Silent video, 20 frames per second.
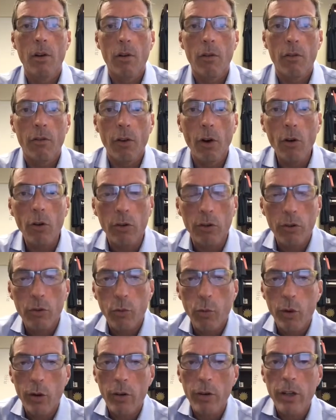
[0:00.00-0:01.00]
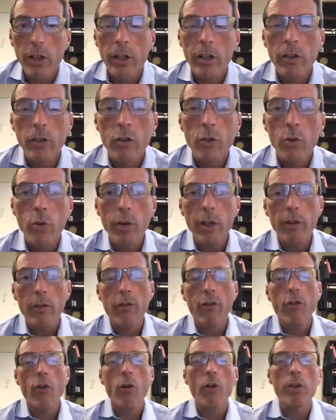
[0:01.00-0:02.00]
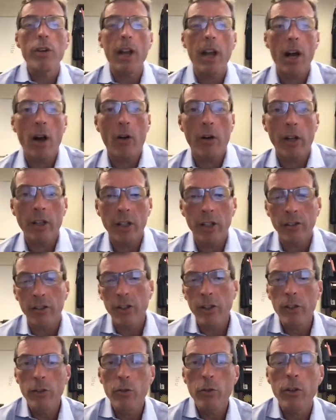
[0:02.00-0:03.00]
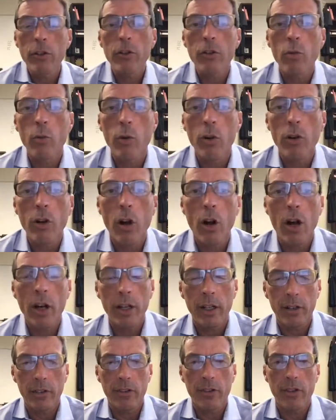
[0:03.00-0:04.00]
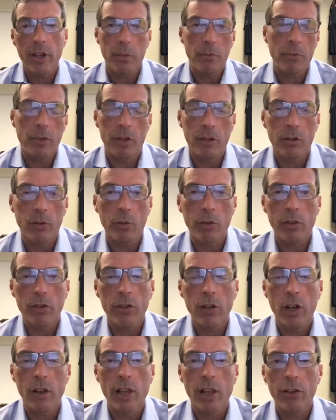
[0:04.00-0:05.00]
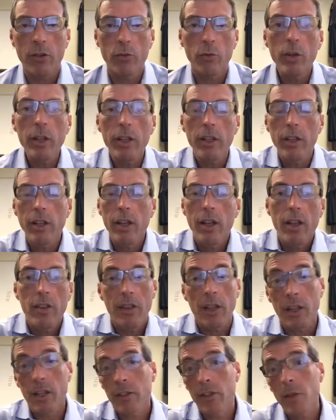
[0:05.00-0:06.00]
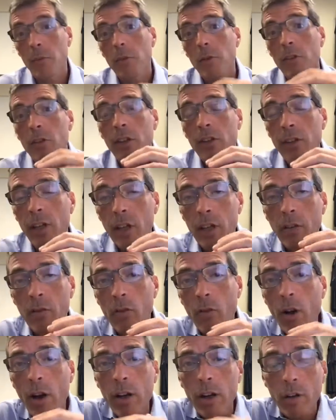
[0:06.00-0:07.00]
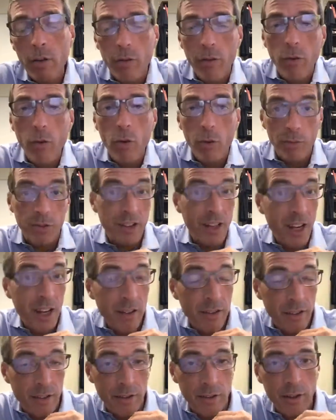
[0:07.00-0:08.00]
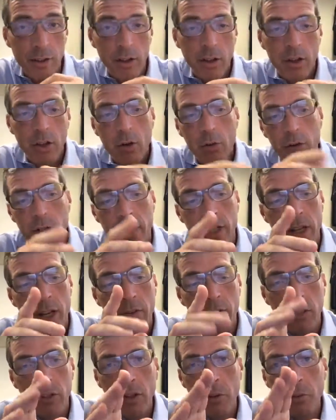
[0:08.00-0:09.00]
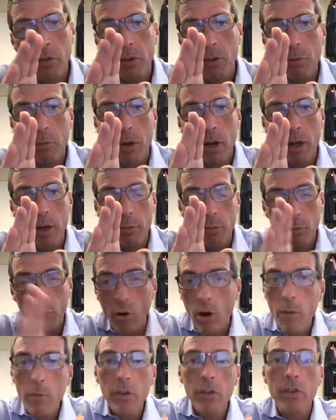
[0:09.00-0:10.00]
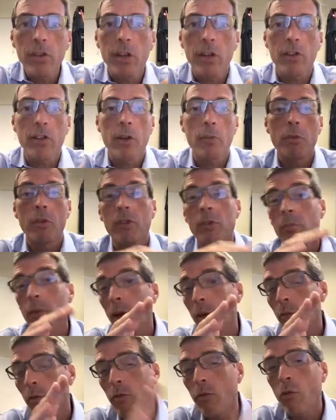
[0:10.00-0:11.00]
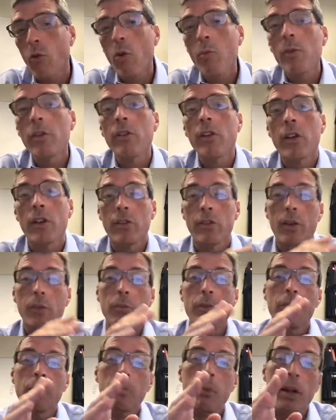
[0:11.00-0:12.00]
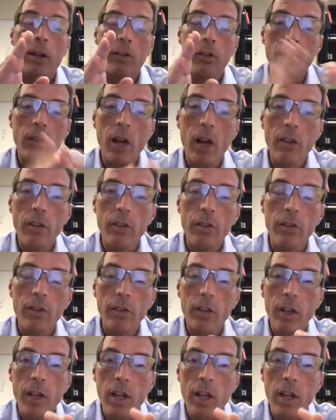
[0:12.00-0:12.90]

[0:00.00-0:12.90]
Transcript: Folks, we're into week 4 now and continuing to work on acceptance. We saw last week that acceptance can take a variety of forms, can't it? We can have acceptance by promise, acceptance by performance, acceptance by silence.